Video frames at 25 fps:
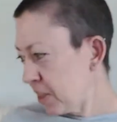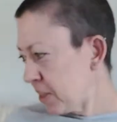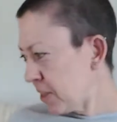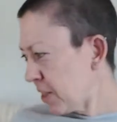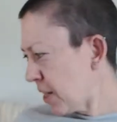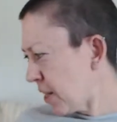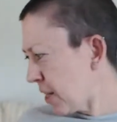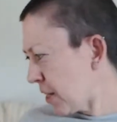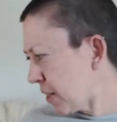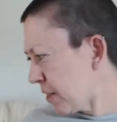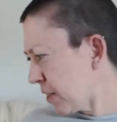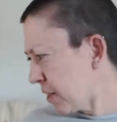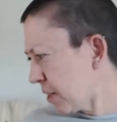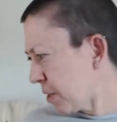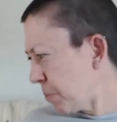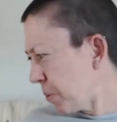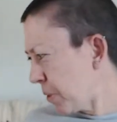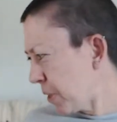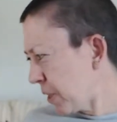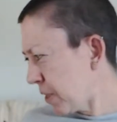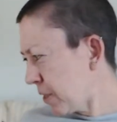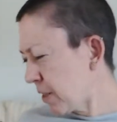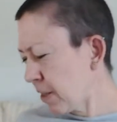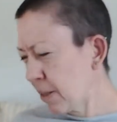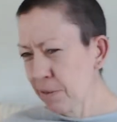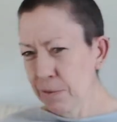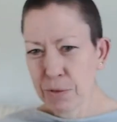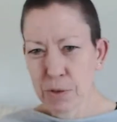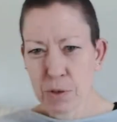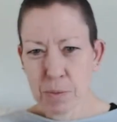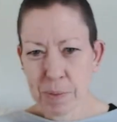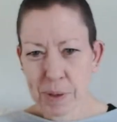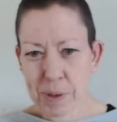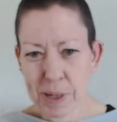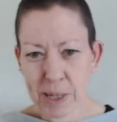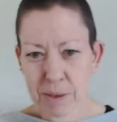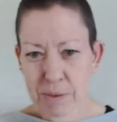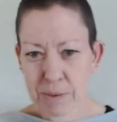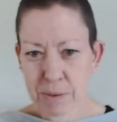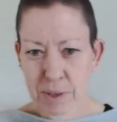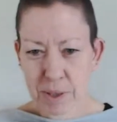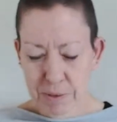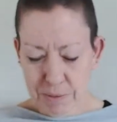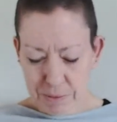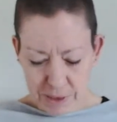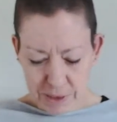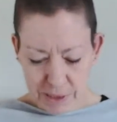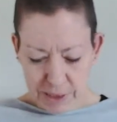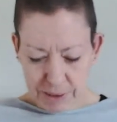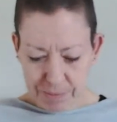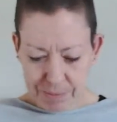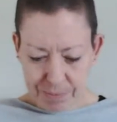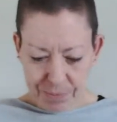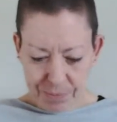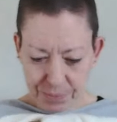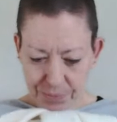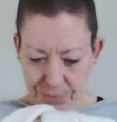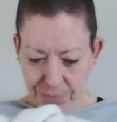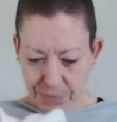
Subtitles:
Yeah, I think I paid like £4 for that.